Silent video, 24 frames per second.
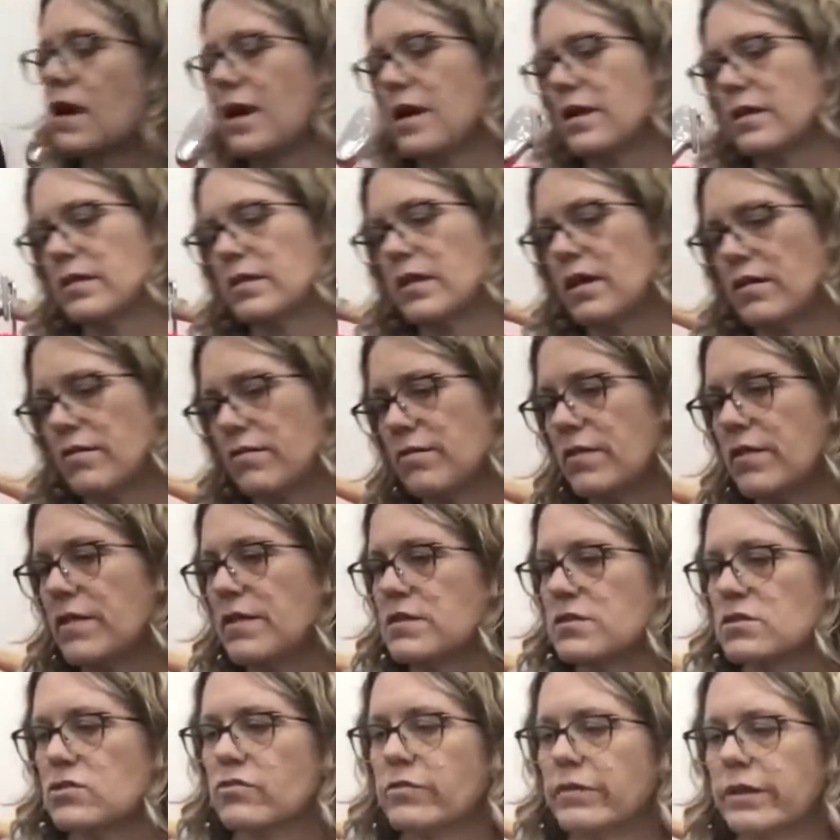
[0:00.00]
I love
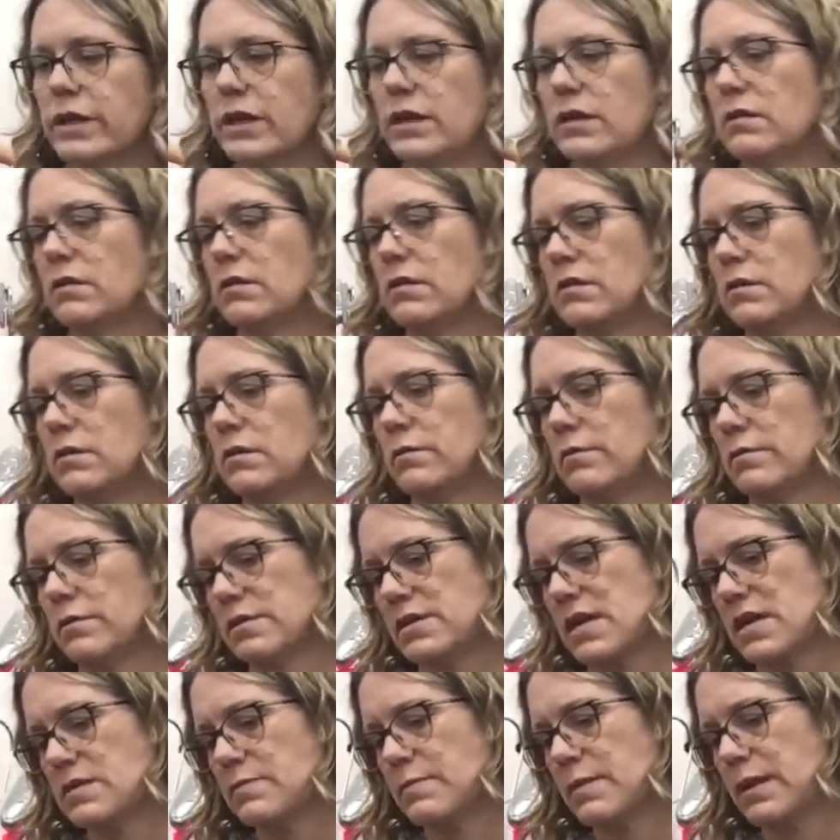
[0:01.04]
this green.
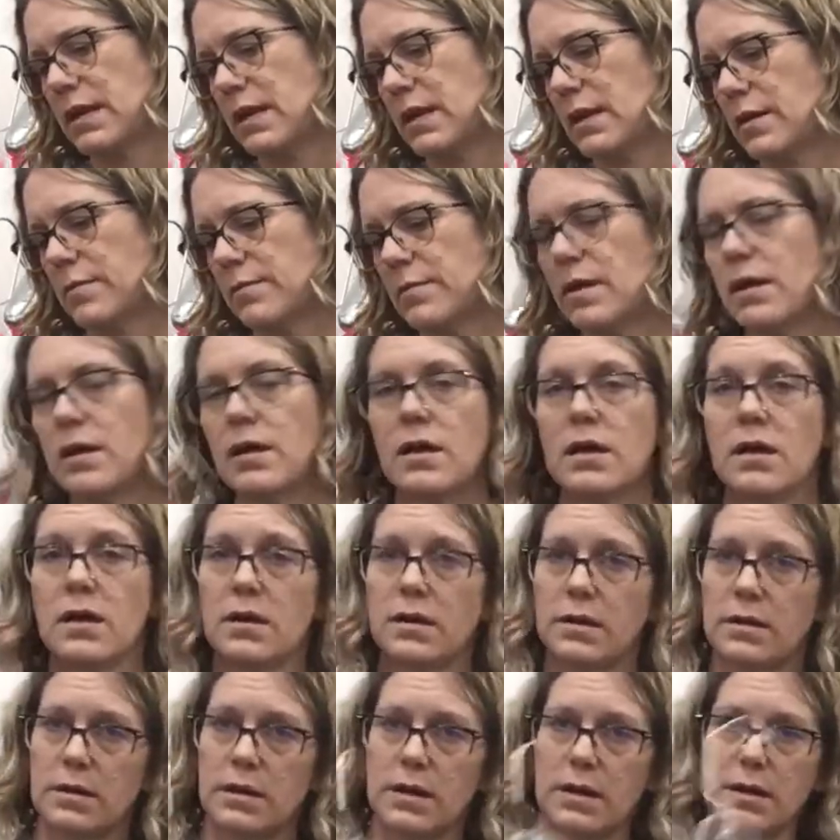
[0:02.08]
Size medium,
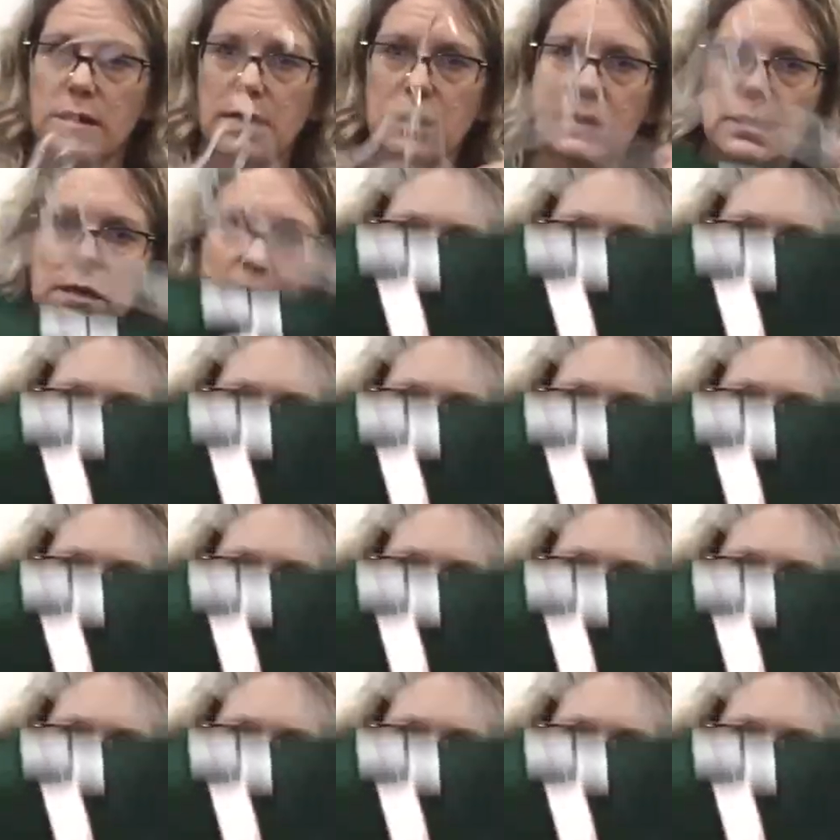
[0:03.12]
nine ninety